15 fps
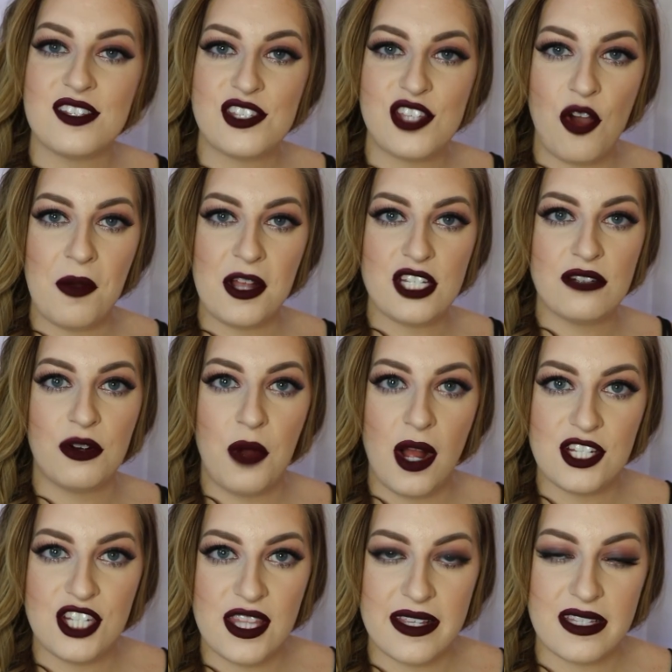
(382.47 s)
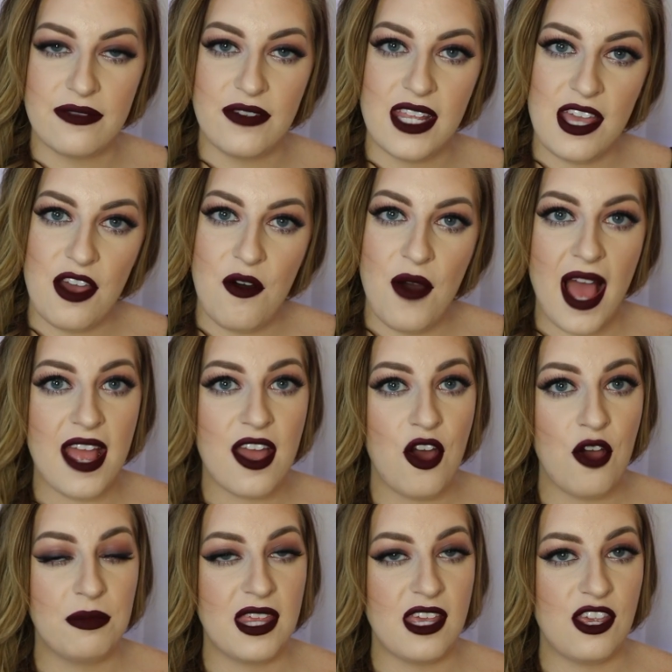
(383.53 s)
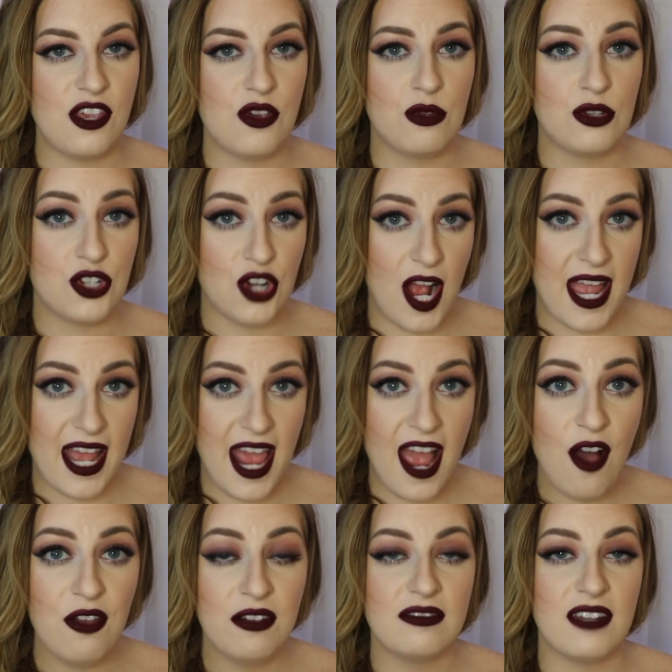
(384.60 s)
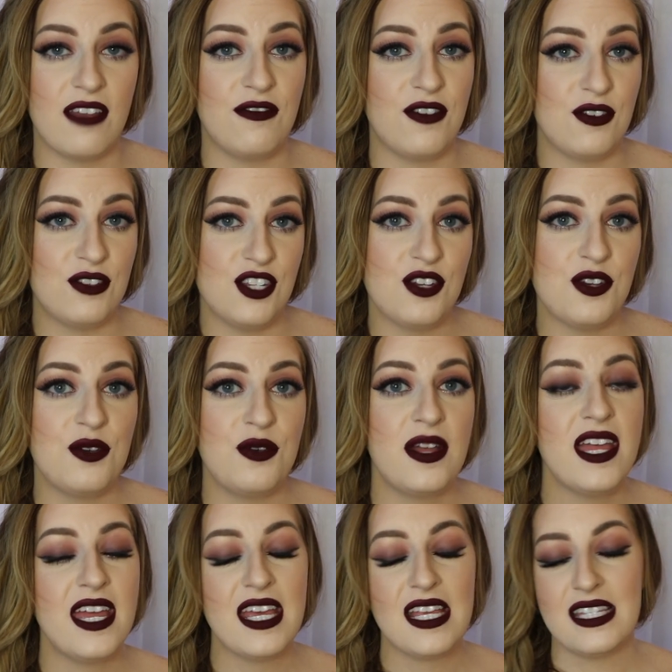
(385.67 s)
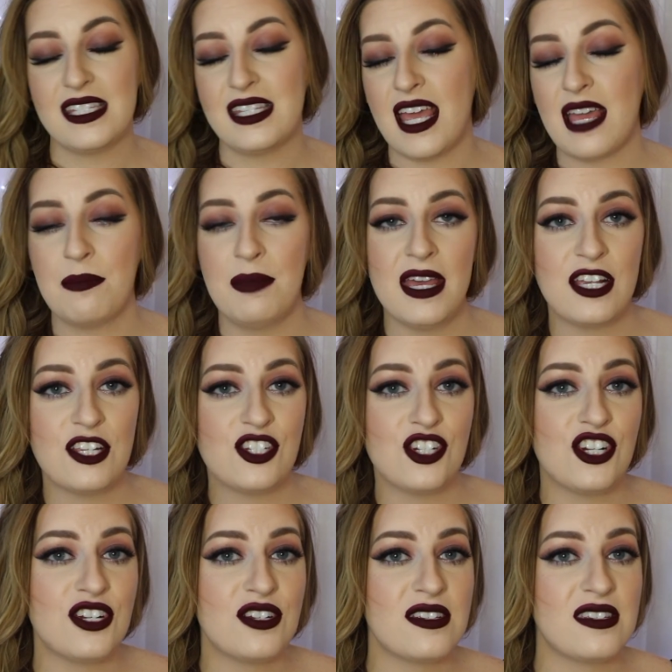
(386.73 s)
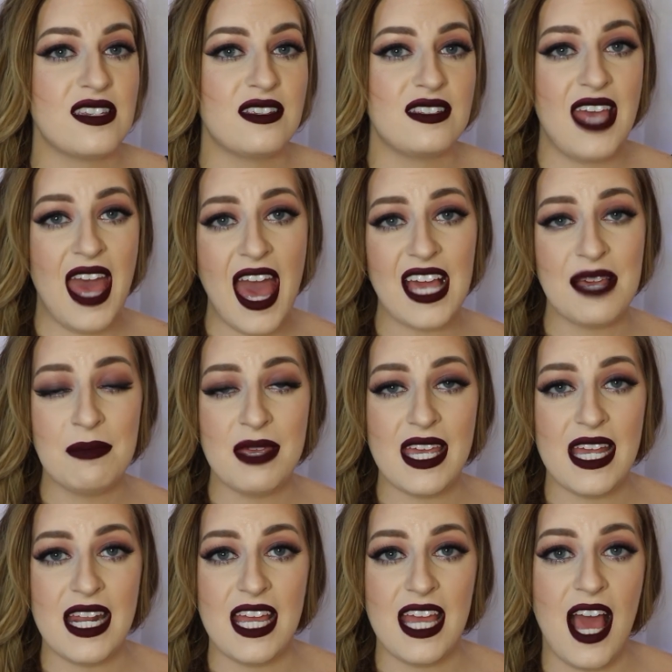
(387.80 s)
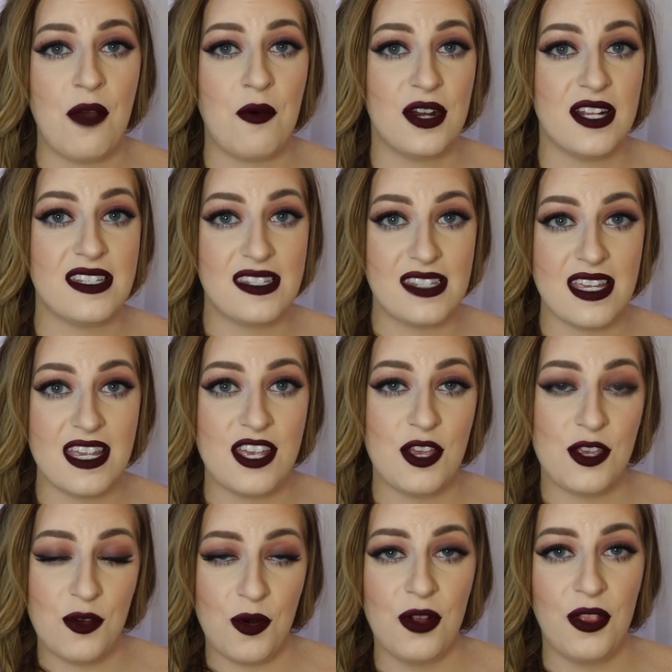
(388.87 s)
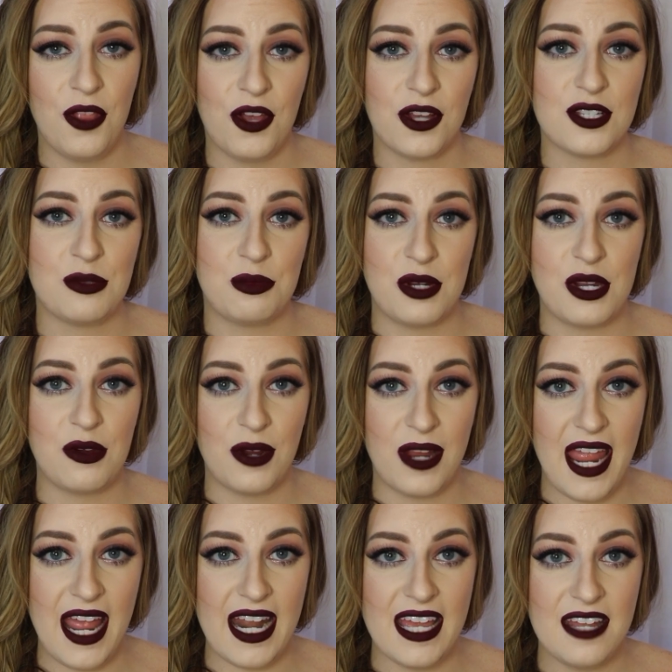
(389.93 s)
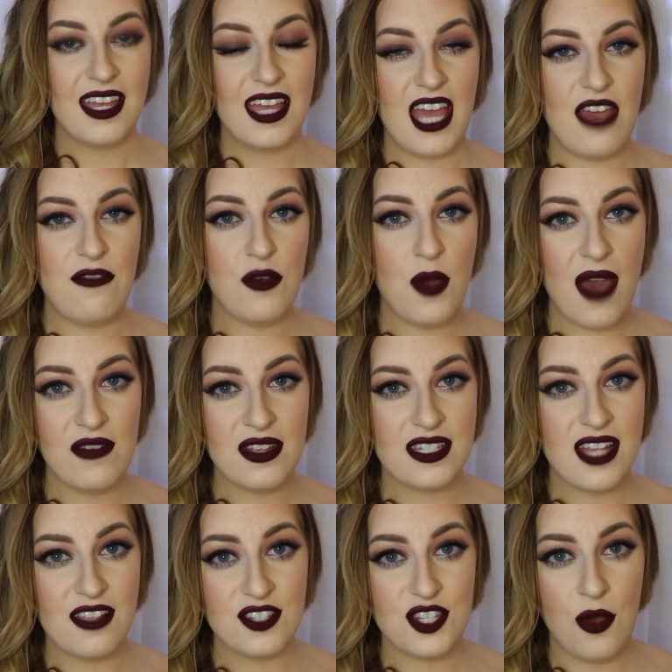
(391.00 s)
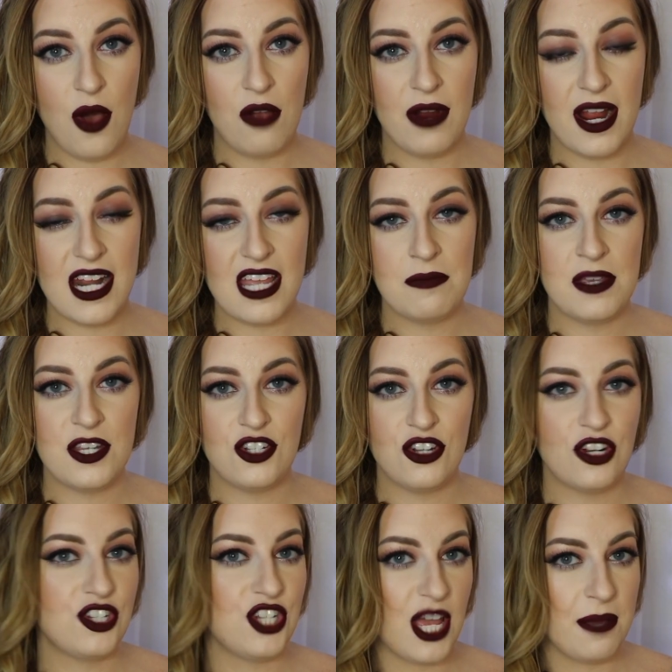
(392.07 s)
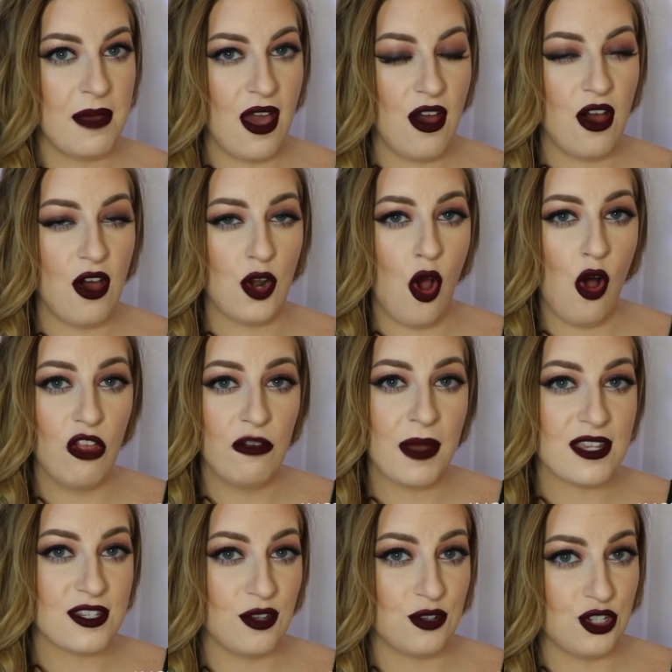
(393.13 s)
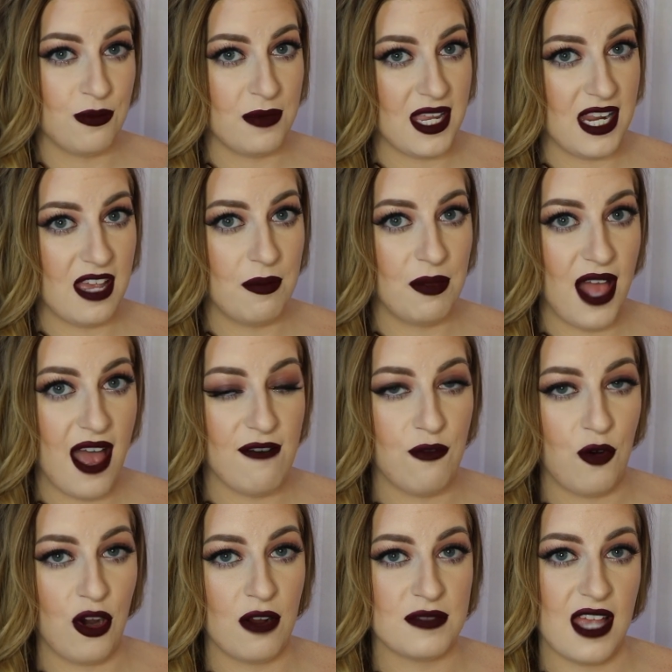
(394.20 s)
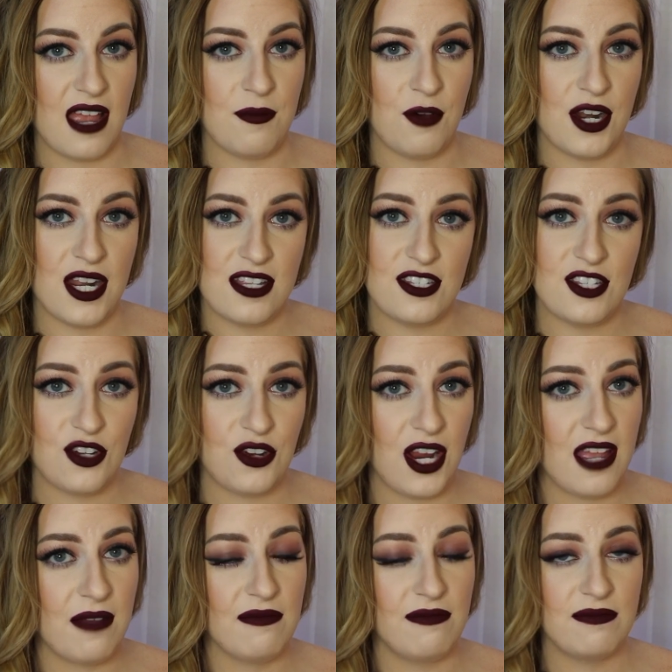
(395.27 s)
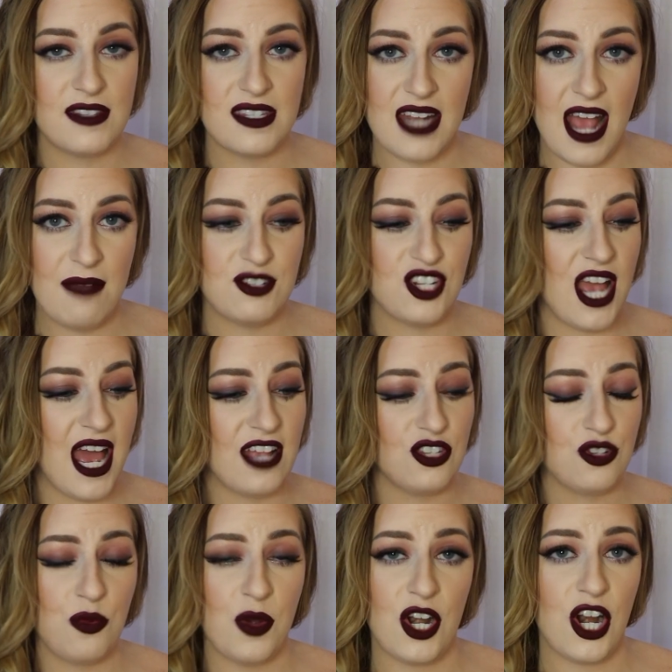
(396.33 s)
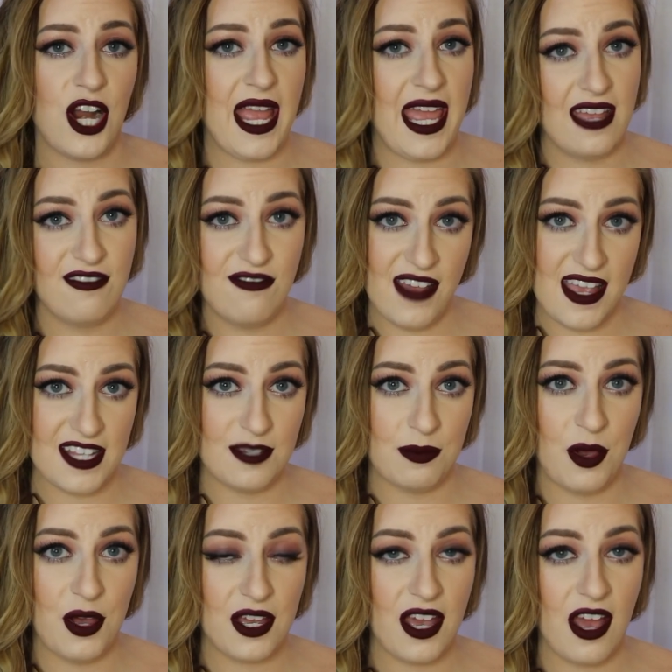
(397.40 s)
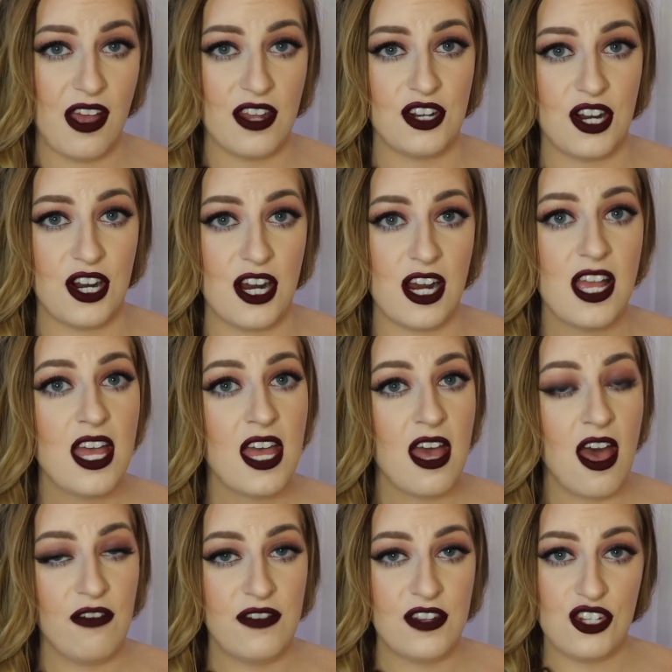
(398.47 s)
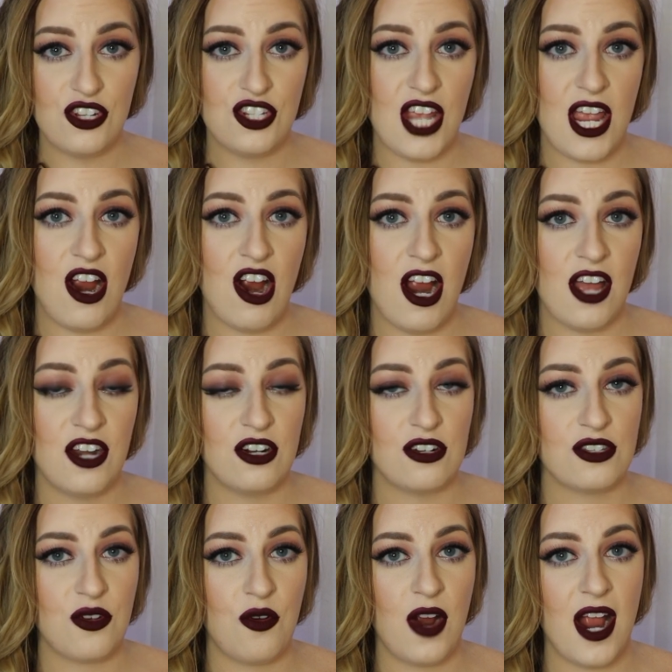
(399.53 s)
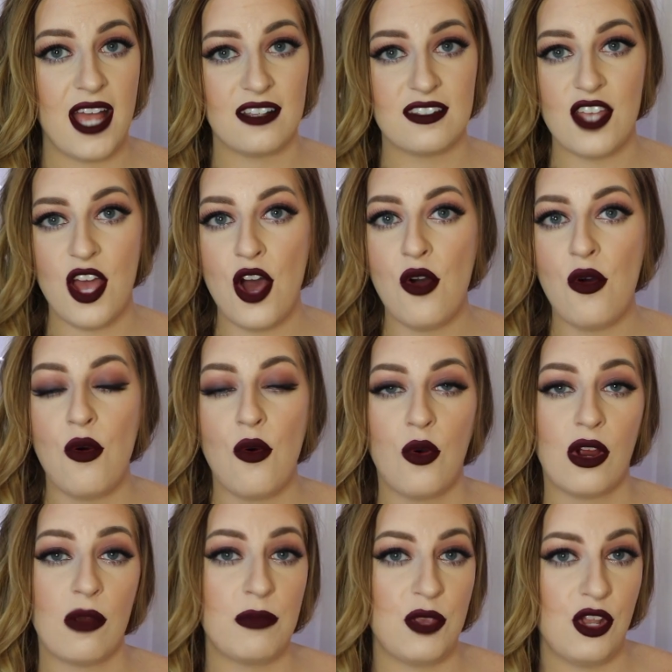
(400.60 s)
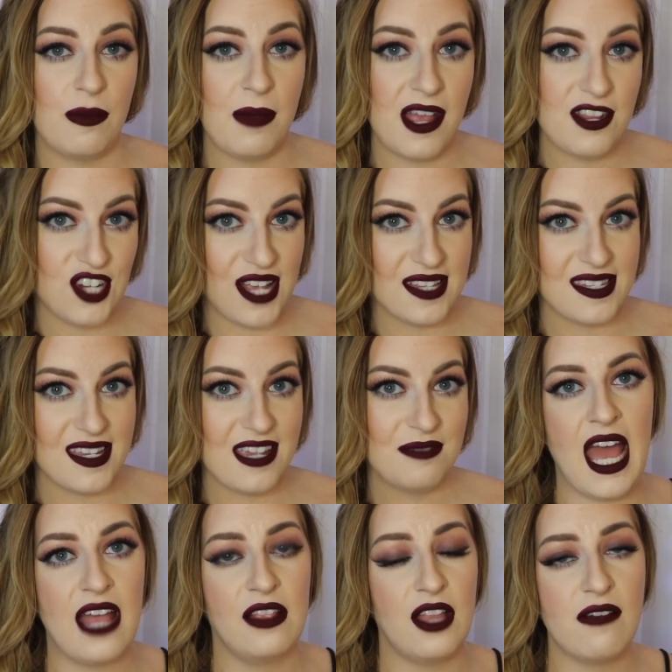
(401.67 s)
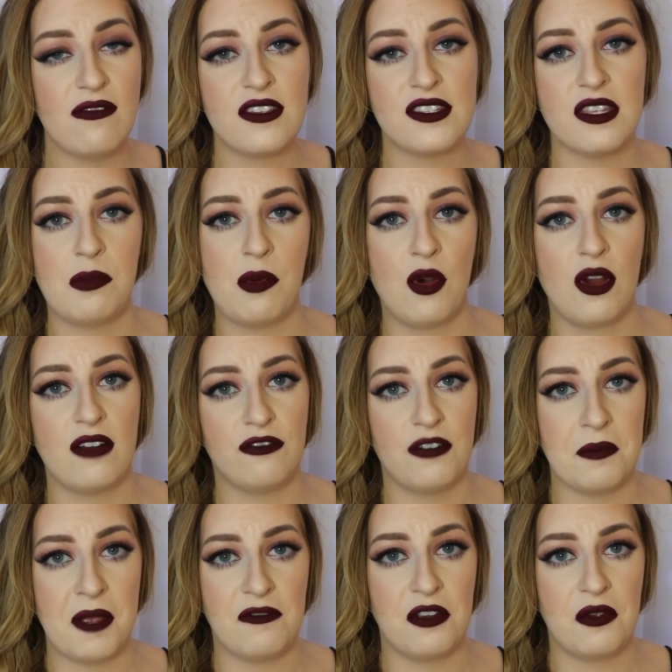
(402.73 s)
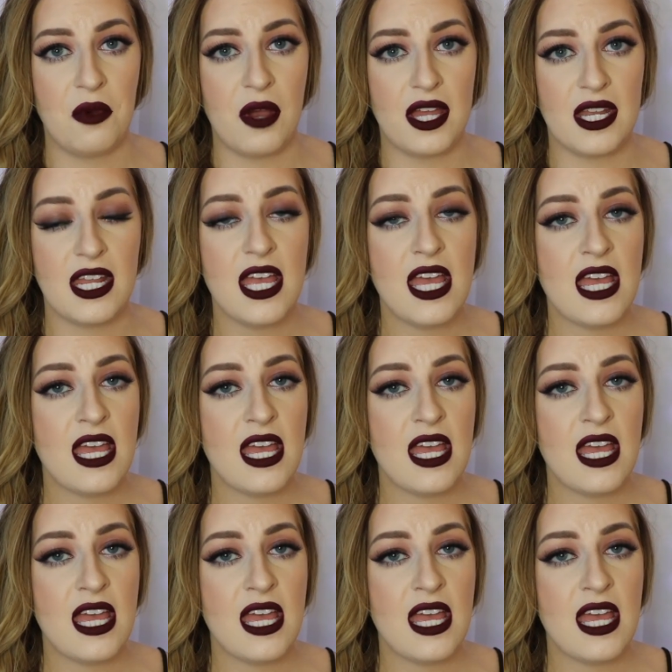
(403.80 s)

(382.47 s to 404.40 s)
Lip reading: so much for watching this video. I hope that you try it out. If you do, take pictures, tag me in it. I want to see your looks recreated. If you haven't done so already, be sure to check me out on all of my social media platforms. I'm on Instagram, Snapchat, Twitter, and Facebook under officialjr_XO or Beauty by Jessi. I love the support from everyone.